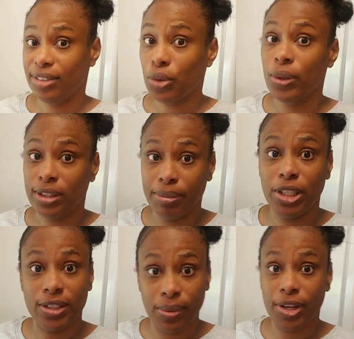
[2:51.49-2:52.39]
Trust
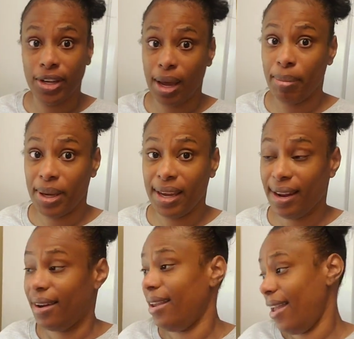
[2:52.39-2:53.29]
me, you see, when you're in a
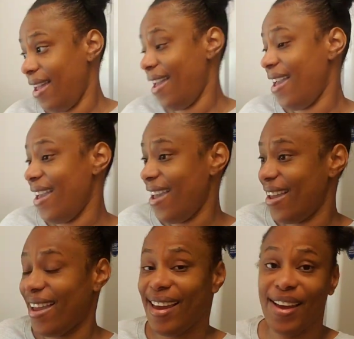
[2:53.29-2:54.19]

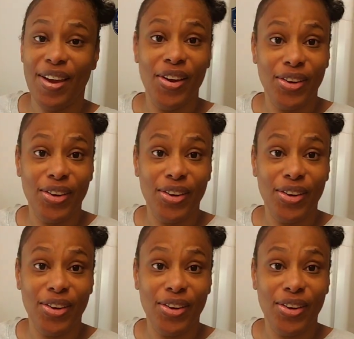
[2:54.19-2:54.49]
pain,